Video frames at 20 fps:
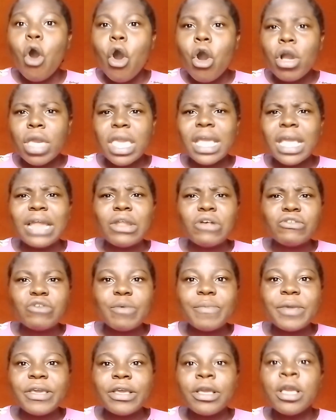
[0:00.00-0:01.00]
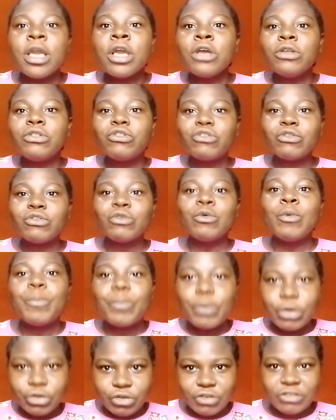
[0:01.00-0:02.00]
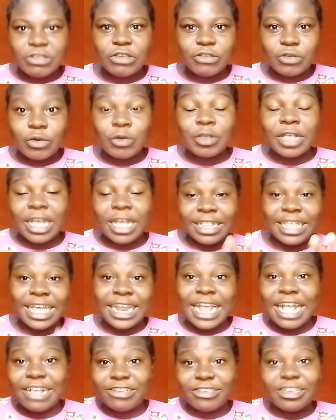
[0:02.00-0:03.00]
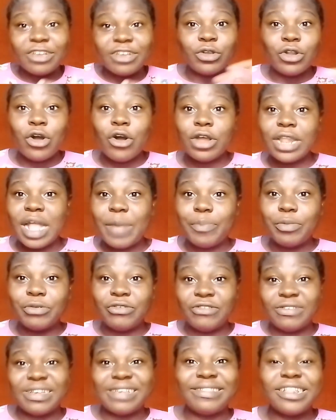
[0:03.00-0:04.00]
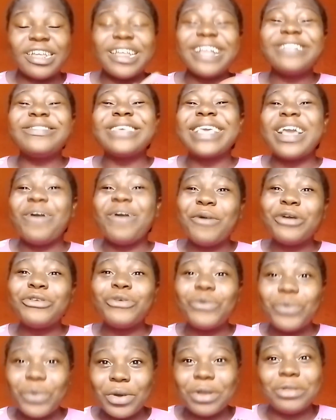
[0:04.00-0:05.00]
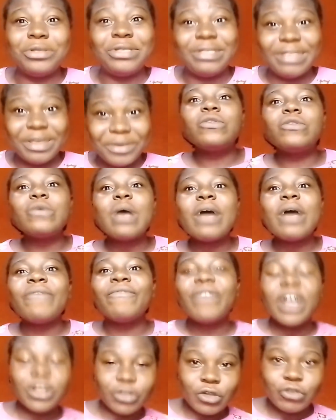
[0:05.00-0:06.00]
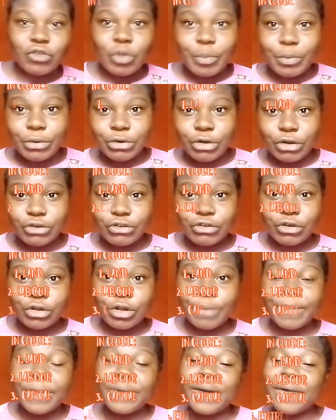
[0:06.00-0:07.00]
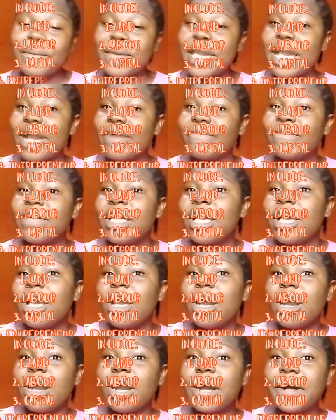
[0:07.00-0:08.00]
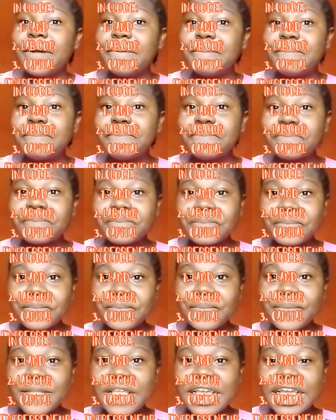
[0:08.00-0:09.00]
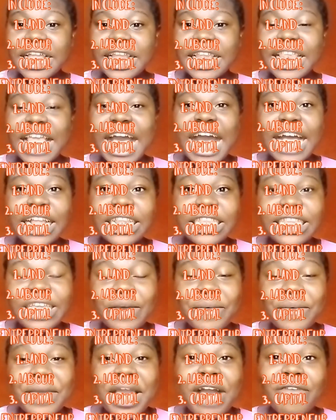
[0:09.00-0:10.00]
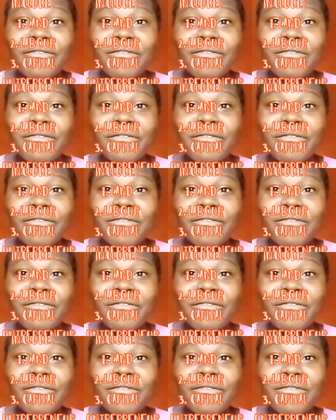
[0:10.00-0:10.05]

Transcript: or it can also be to produce these goods and then exchange with other producers in order to get what you want. We also have factors of production. Number one, we have um, land, then we